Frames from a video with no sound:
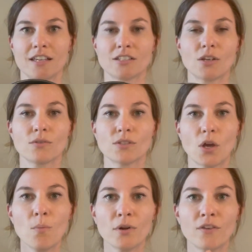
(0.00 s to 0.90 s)

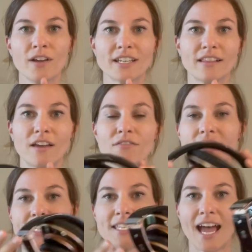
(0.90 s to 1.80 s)
So perfect. I love the
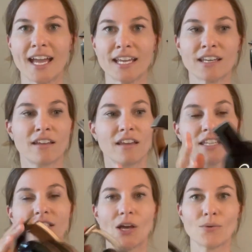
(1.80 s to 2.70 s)
design.
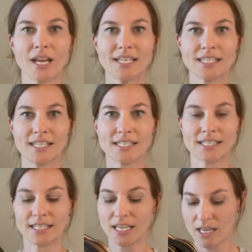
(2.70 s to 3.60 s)
So nice and
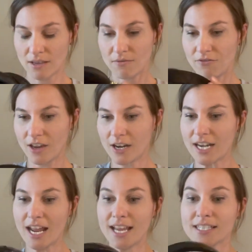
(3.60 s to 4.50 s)
sleek, very
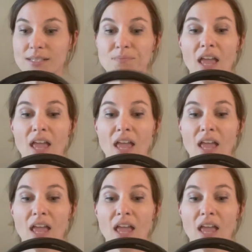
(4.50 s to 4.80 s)
nice.